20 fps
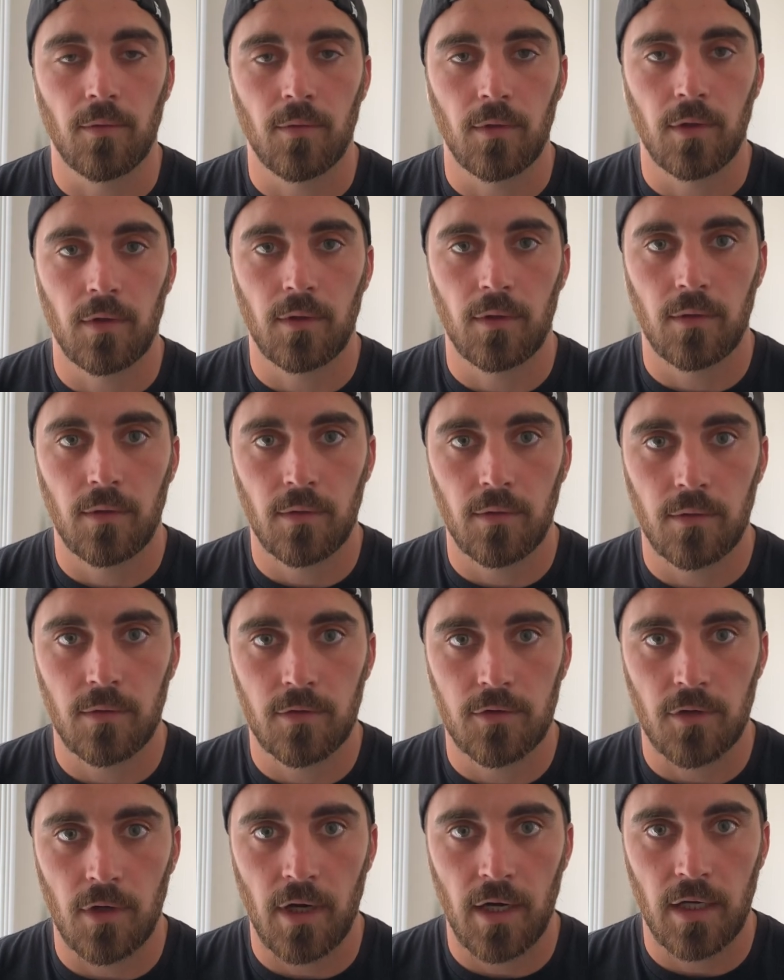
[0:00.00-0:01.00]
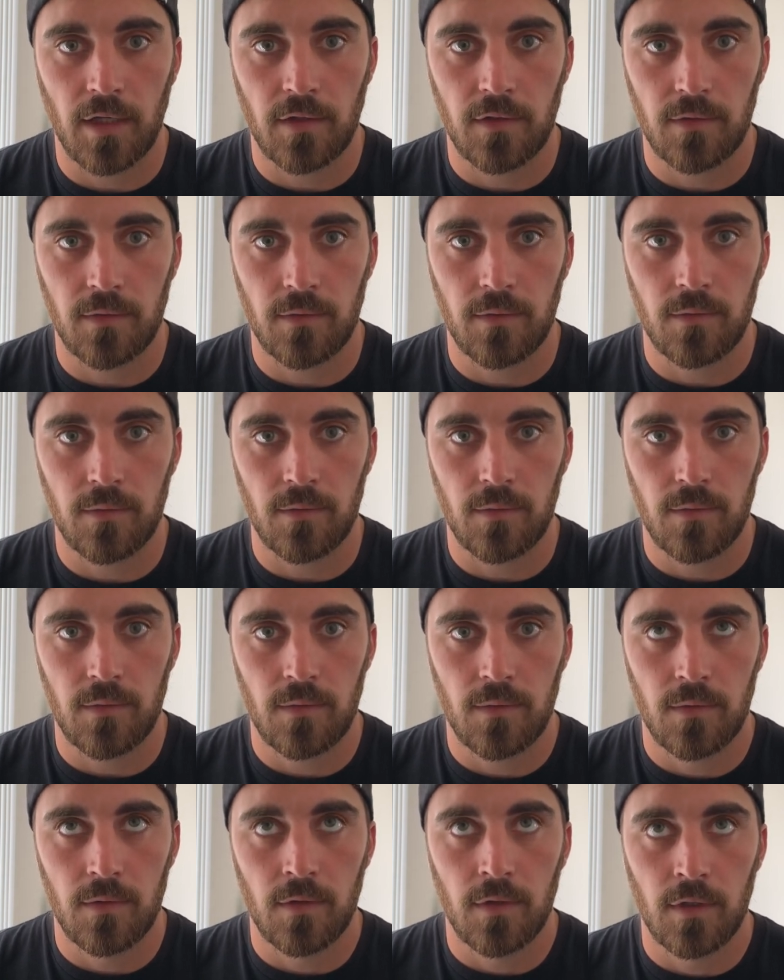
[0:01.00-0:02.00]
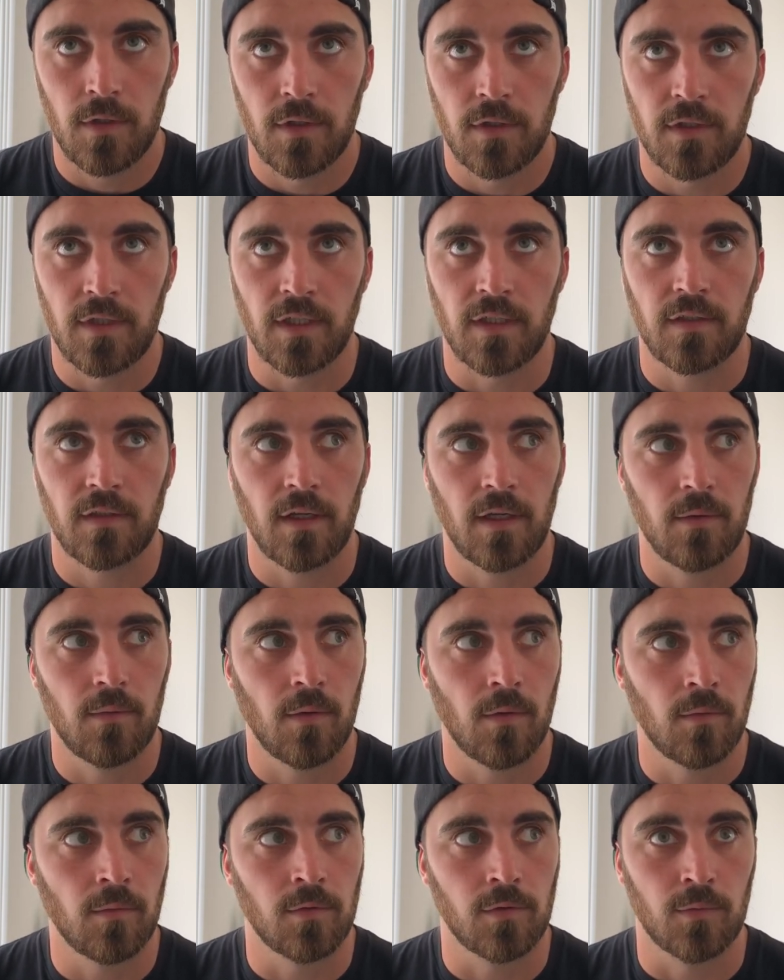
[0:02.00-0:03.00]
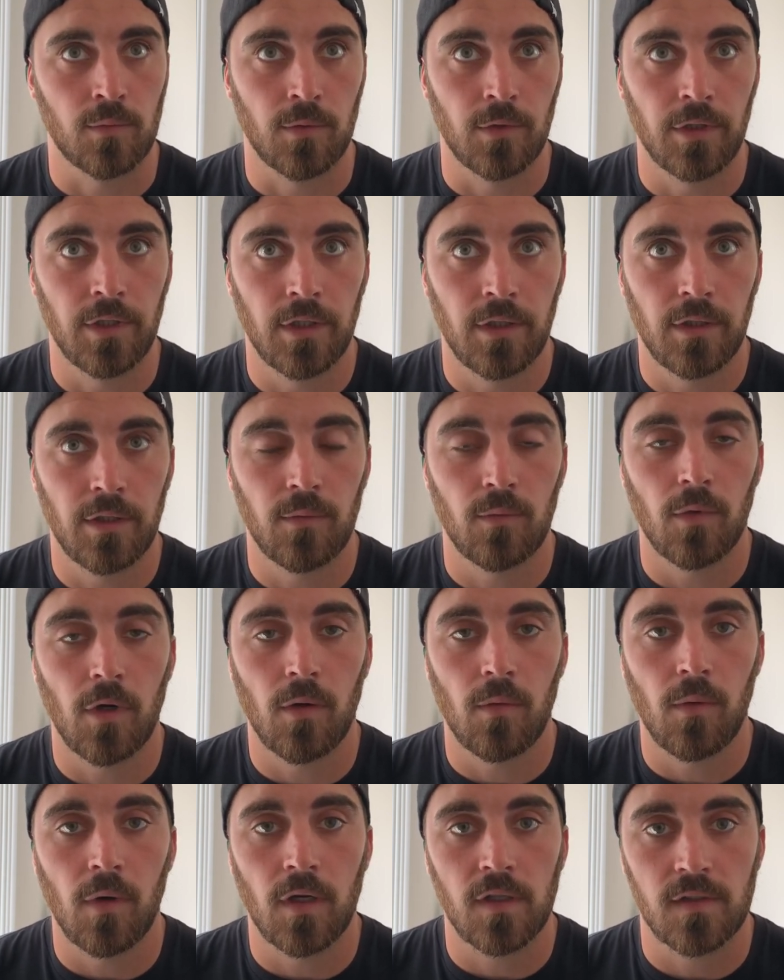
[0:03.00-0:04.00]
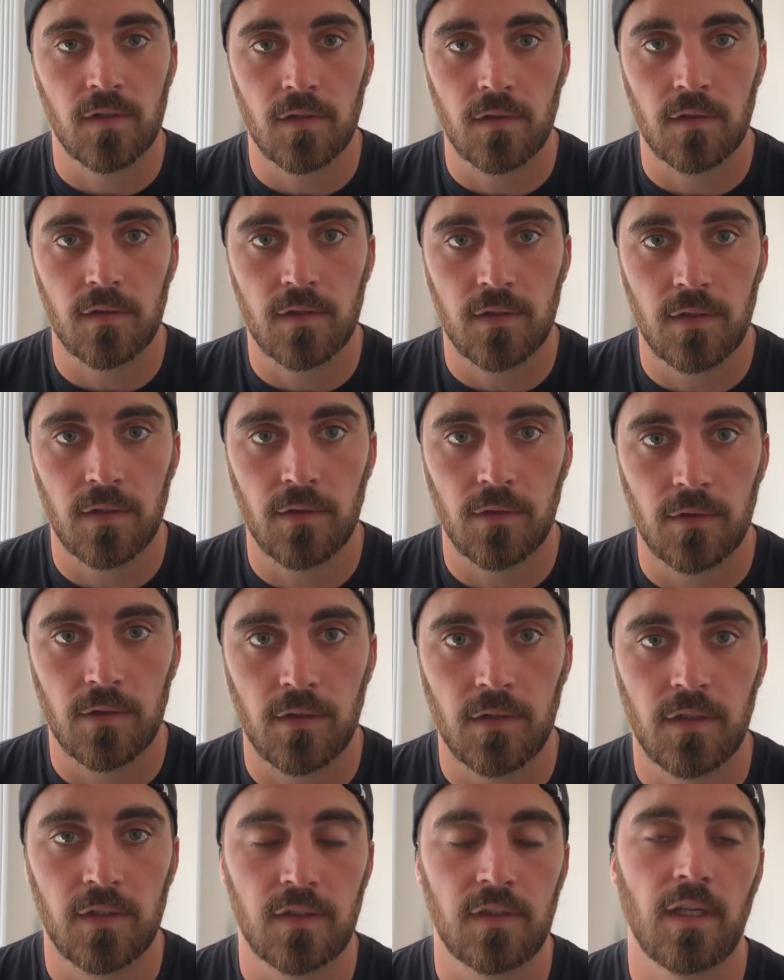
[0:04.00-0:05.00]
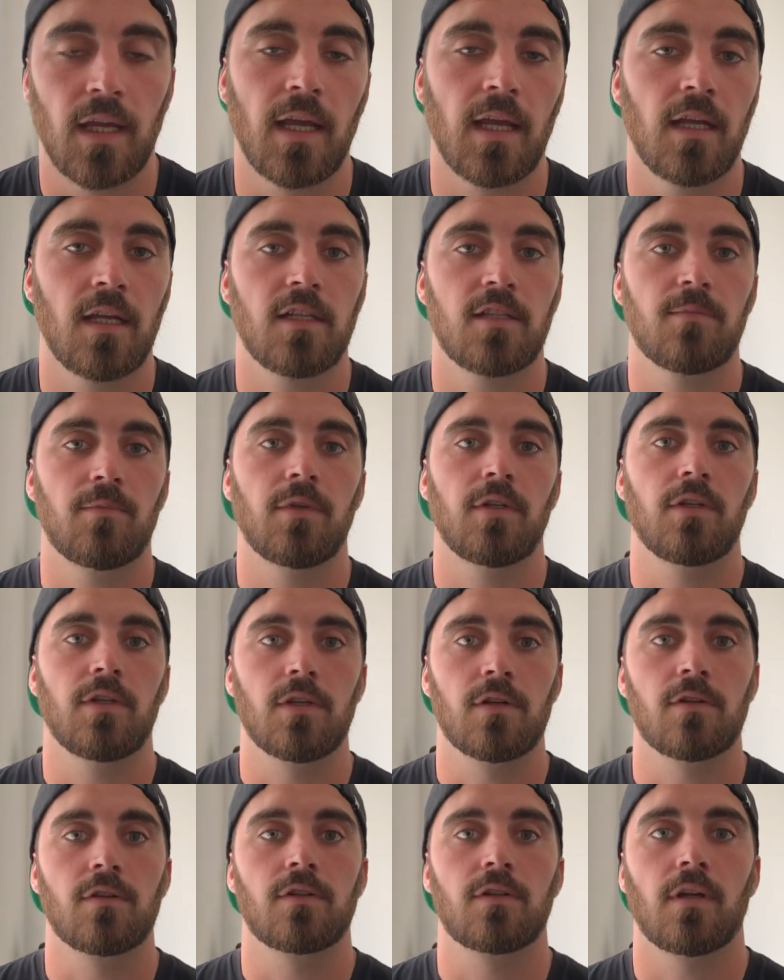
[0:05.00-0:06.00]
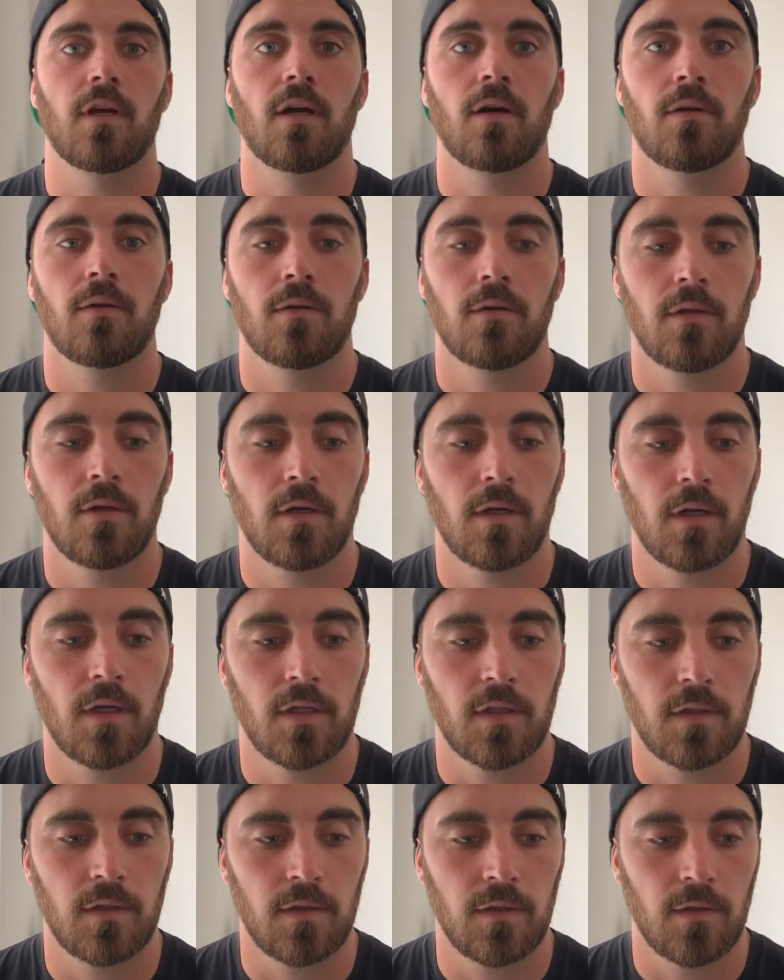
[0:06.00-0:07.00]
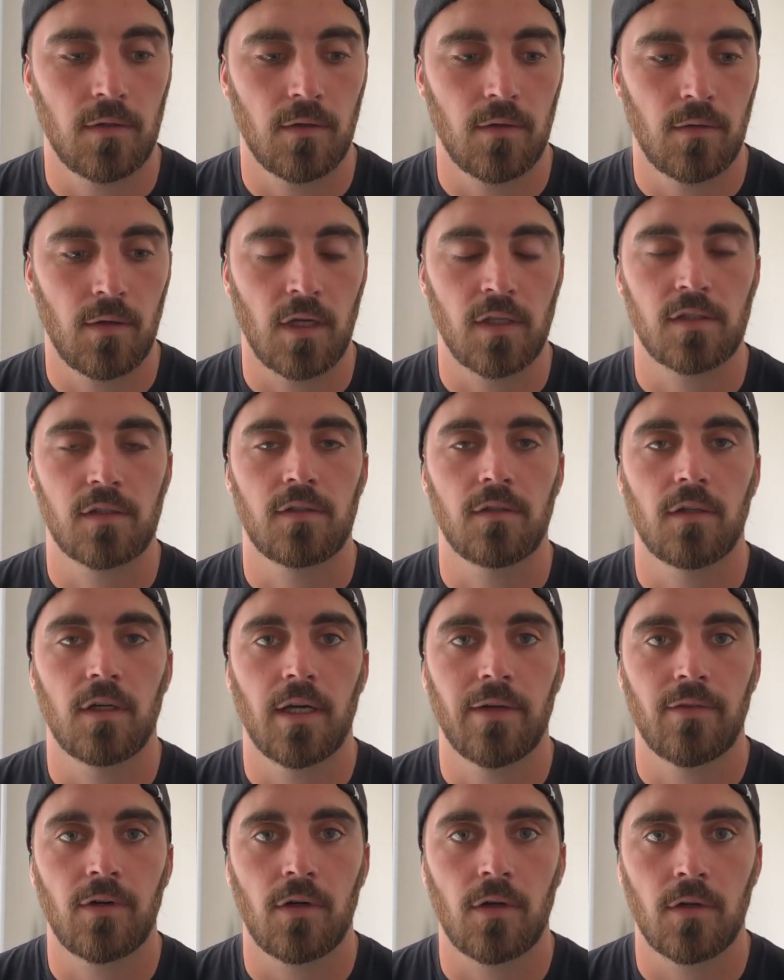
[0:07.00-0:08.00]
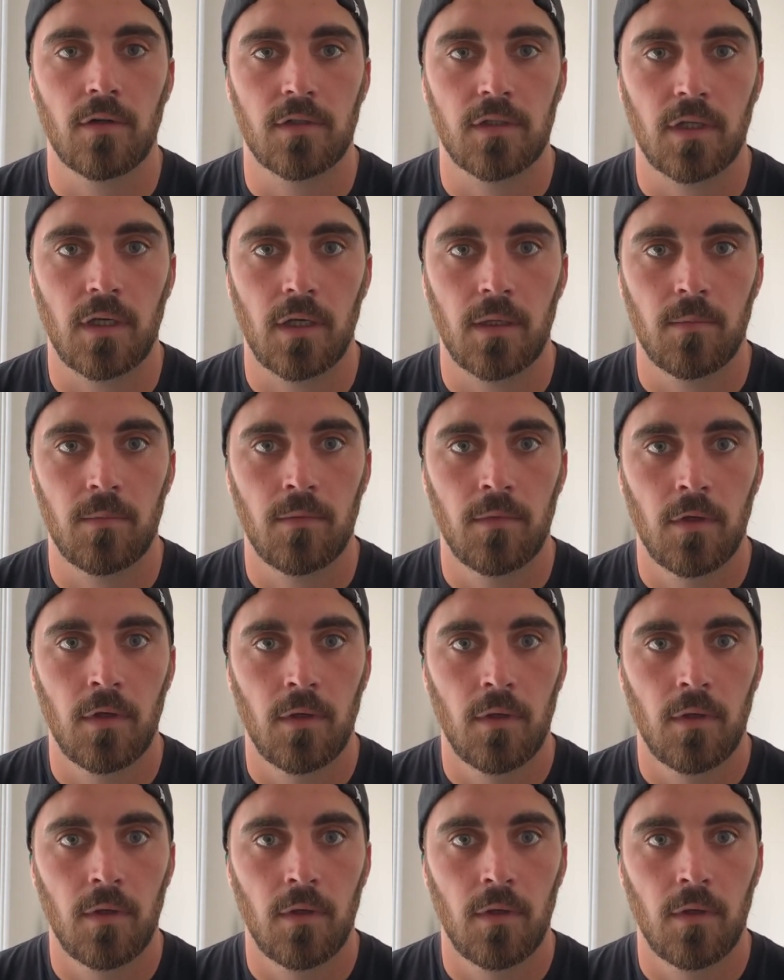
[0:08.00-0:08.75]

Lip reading: it, trying to dictate what was real and what wasn't, still to this day, it's been years now, and I still have a hard time